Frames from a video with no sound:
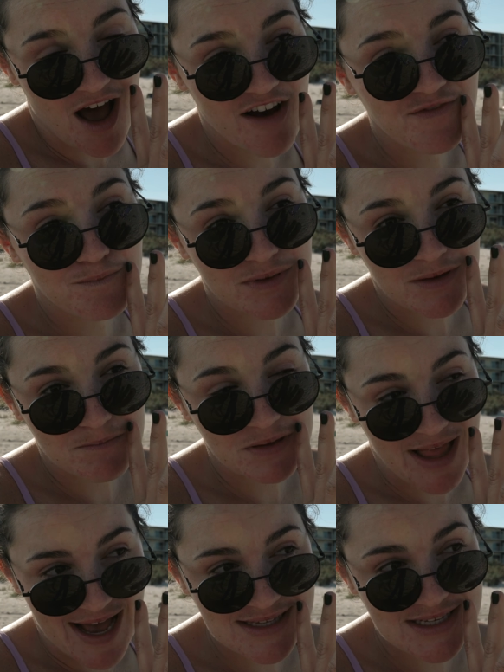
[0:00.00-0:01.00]
of
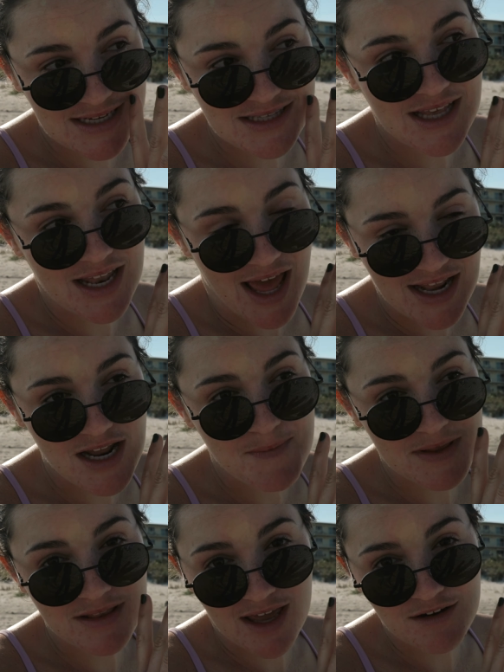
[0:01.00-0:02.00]
plastics that end
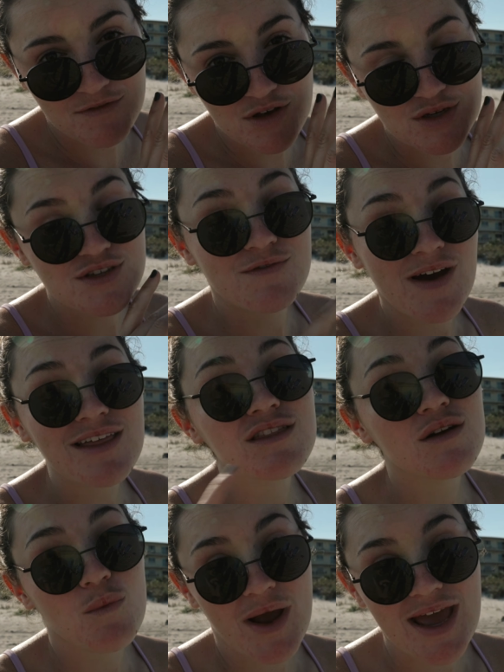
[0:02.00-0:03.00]
up in landfills find
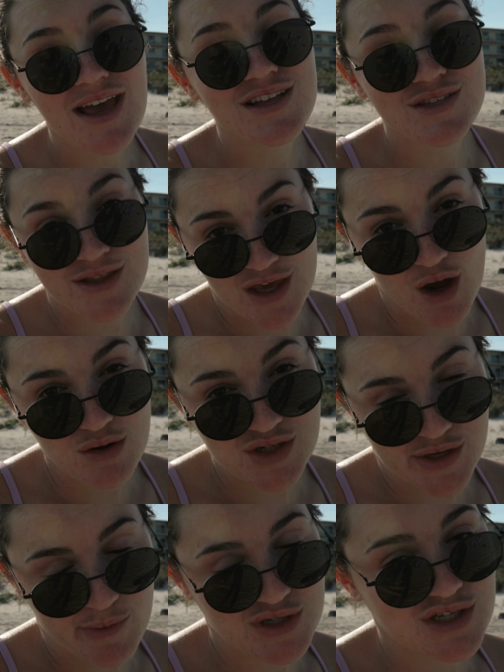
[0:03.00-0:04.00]
their way into the
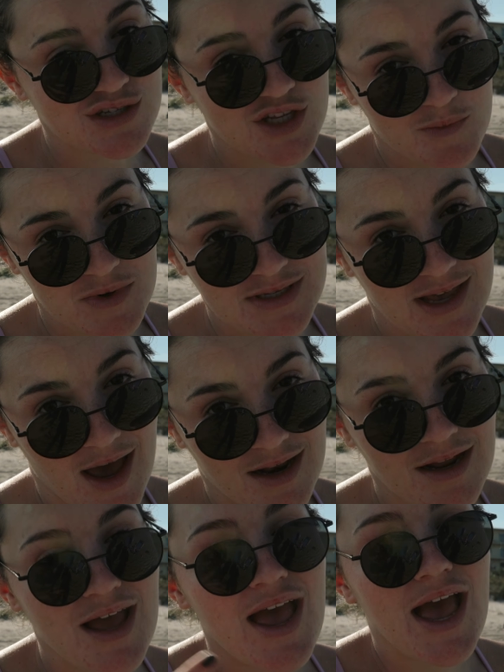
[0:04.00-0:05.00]
ocean, which is super
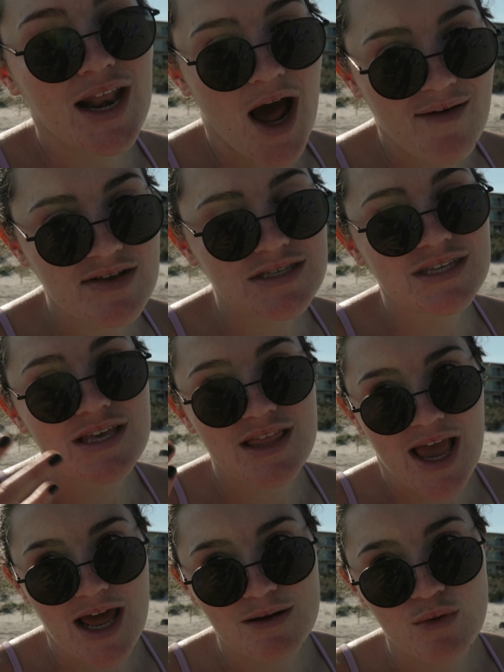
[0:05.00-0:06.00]
sad. And obviously
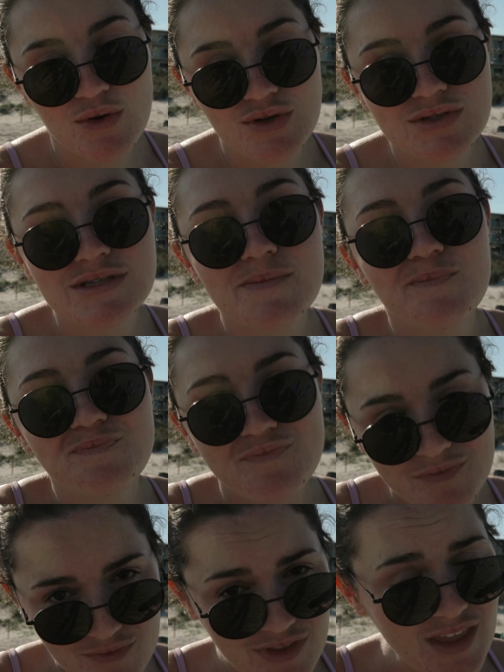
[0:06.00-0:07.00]
the animals
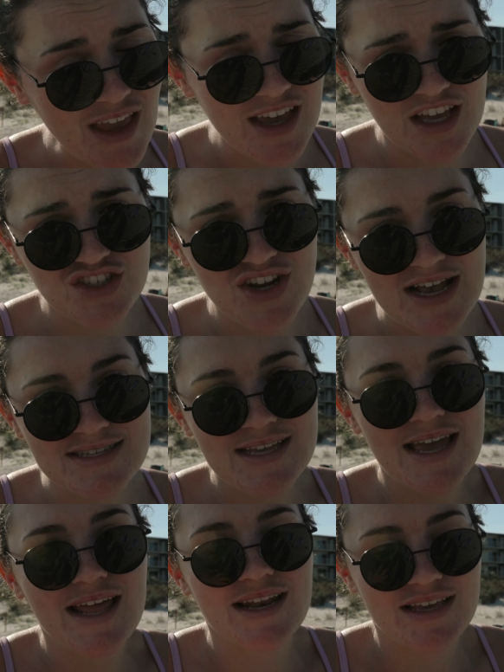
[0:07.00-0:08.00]
ingest
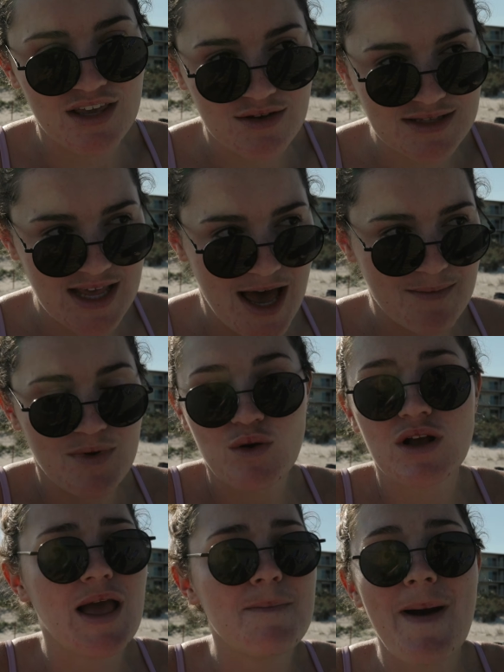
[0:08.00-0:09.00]
it and it kills them,
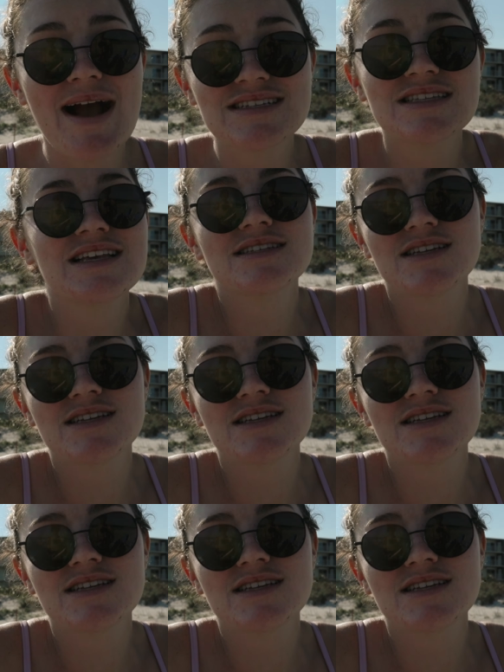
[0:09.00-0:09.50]
impacting the